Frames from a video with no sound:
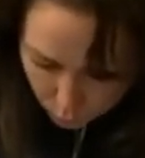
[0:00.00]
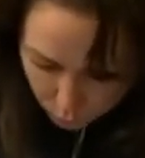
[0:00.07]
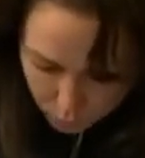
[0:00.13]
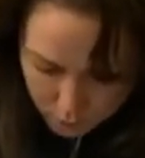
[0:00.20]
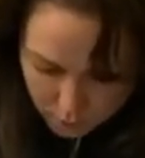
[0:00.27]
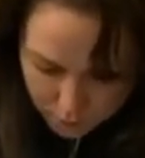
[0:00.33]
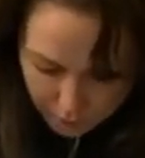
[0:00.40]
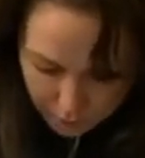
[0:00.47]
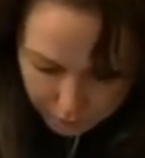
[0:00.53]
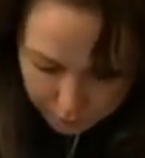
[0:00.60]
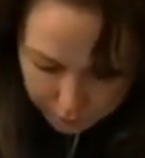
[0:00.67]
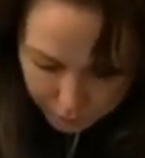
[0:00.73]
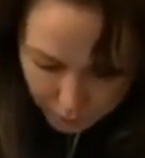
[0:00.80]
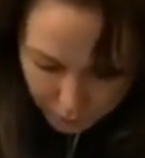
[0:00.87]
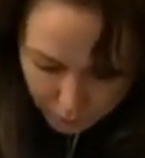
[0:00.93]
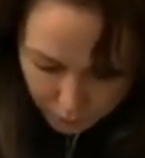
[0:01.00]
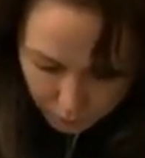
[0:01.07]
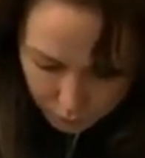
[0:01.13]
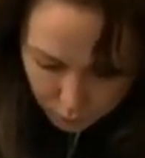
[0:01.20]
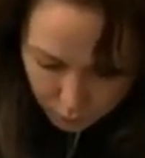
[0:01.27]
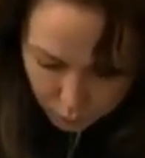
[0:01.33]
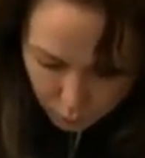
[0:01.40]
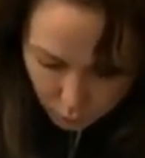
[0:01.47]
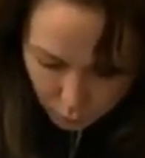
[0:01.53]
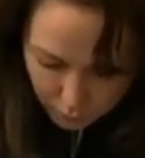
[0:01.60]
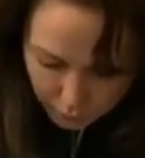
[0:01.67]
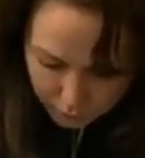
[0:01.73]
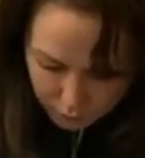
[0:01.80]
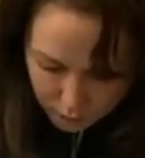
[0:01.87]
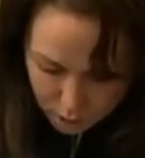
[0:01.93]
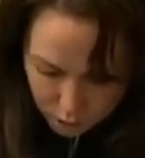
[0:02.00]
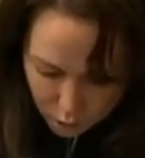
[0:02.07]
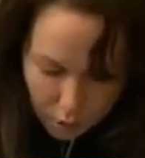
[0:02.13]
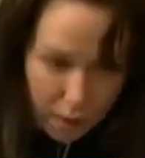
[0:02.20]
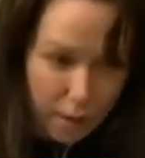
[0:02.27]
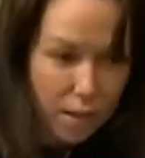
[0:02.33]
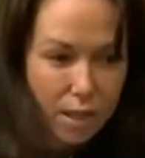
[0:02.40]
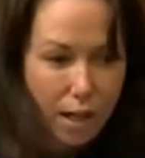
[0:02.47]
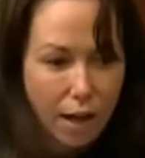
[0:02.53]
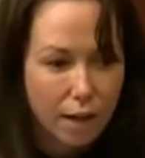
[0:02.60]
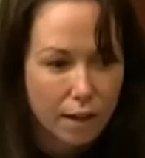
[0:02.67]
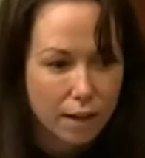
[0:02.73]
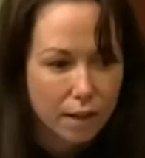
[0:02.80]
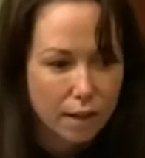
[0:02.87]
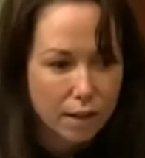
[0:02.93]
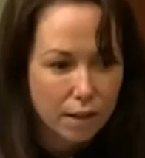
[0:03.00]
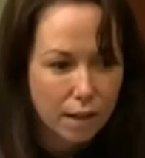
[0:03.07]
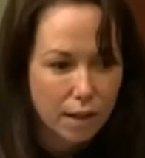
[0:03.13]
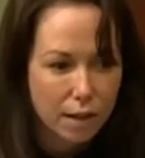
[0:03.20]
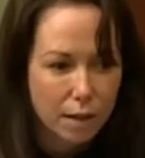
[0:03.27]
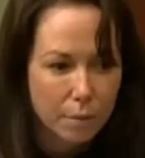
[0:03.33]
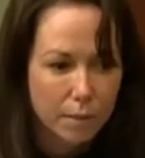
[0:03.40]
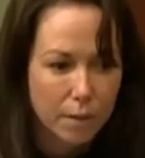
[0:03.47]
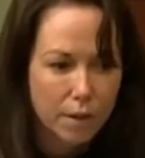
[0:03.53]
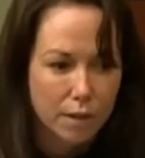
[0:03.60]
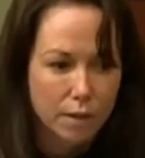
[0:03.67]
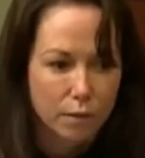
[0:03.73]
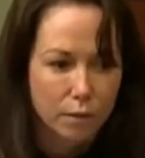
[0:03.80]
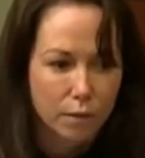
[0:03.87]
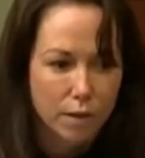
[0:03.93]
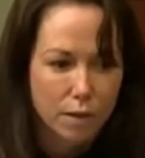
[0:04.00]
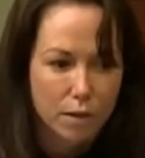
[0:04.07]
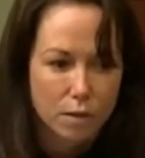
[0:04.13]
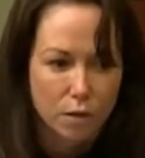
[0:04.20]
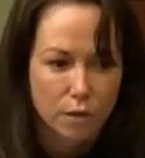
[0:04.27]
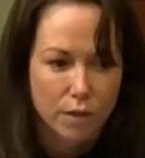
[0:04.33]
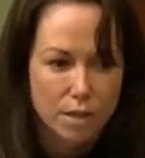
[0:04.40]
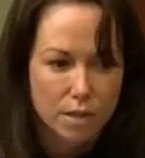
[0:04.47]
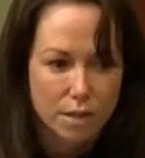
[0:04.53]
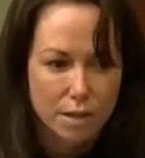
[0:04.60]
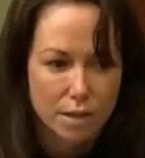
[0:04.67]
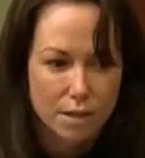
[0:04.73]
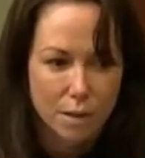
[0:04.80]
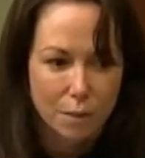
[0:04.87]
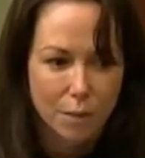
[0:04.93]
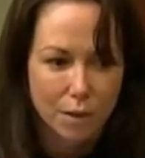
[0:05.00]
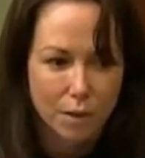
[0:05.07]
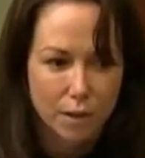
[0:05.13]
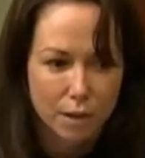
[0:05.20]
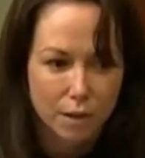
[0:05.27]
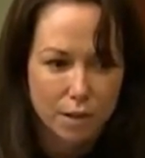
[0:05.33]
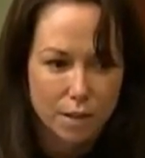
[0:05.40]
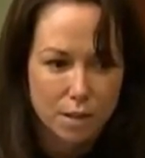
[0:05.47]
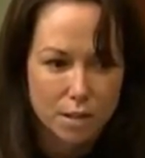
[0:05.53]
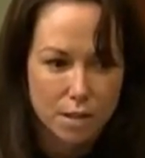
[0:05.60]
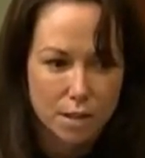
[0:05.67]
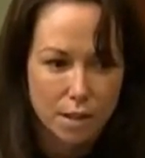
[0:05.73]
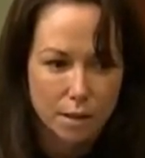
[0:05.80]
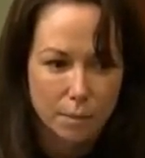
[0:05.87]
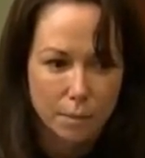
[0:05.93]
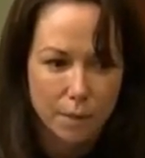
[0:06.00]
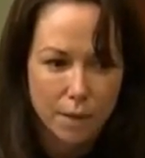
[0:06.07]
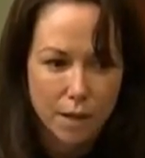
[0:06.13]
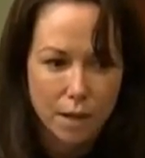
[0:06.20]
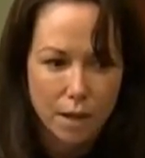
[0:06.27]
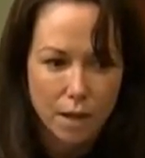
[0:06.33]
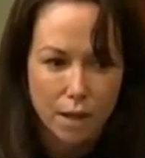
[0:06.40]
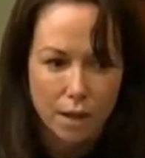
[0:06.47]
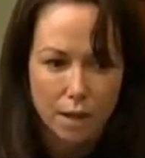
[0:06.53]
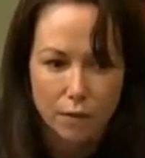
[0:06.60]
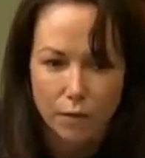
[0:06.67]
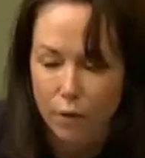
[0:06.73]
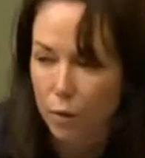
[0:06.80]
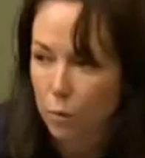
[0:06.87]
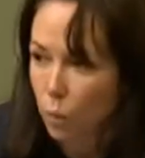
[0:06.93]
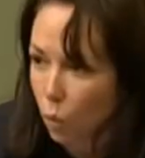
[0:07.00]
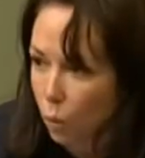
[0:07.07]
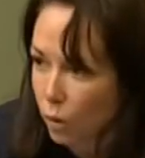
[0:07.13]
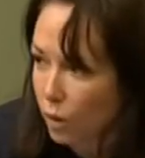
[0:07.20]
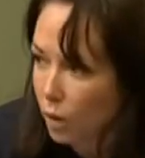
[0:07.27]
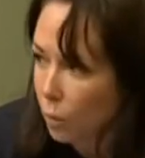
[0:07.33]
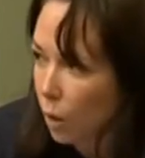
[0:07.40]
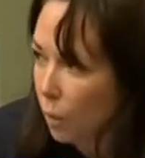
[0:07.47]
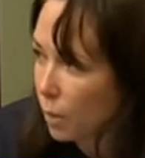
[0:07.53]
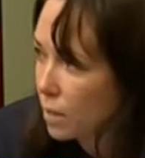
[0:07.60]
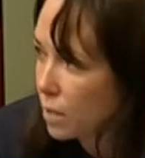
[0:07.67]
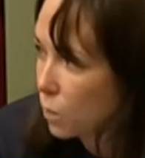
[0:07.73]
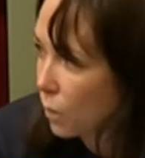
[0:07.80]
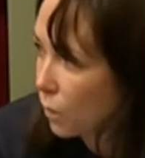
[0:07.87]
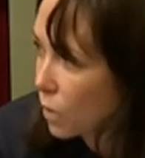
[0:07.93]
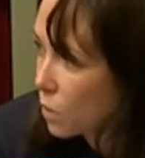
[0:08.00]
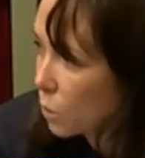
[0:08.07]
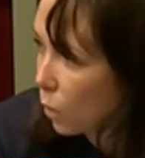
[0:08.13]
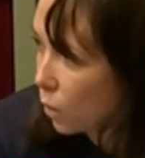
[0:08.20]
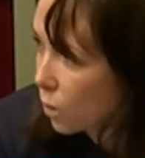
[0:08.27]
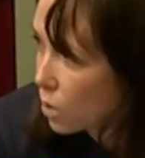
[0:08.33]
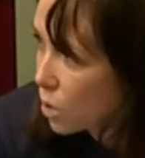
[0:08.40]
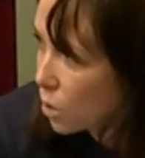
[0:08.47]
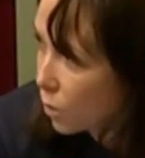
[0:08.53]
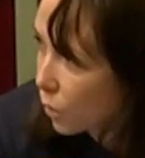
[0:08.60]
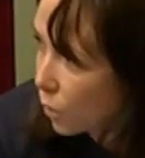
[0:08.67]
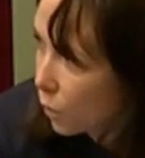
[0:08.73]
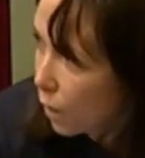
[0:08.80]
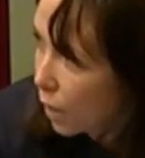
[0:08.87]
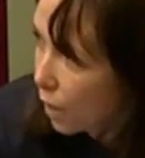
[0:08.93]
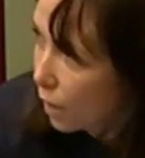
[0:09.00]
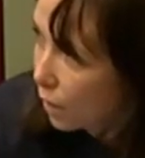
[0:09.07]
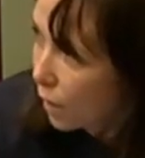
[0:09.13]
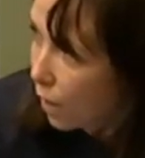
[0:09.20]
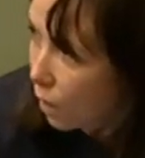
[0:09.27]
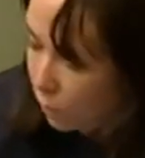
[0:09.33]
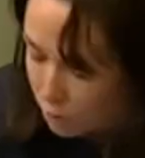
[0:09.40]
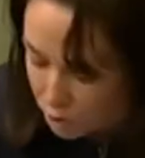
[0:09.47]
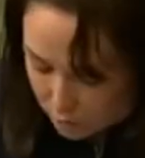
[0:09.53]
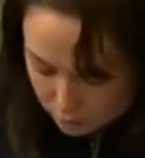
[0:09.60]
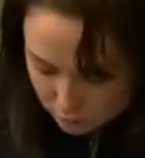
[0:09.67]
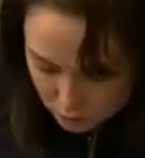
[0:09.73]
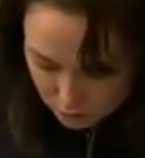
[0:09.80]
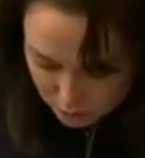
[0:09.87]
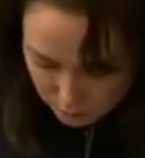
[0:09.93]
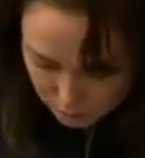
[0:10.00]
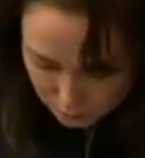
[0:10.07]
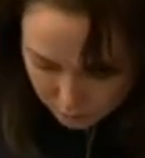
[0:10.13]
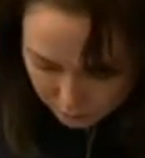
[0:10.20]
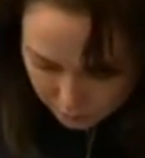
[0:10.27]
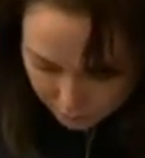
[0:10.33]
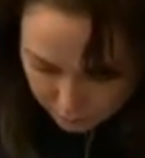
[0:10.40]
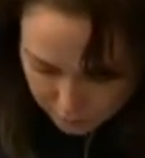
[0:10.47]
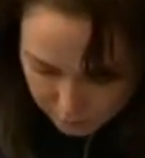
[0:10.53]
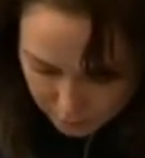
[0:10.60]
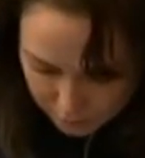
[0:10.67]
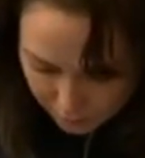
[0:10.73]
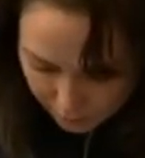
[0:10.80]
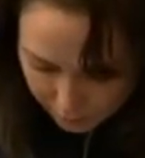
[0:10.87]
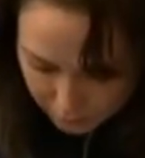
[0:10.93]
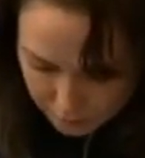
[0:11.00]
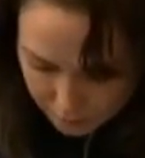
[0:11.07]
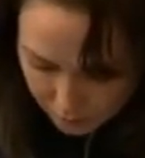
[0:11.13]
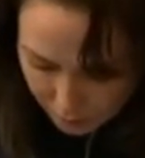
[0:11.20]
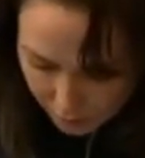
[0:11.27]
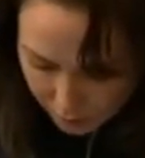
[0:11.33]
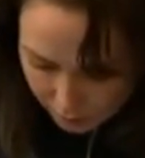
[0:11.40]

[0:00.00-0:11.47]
course, QR data is obviously something that is very important at the moment as we respond to the health challenges in our state.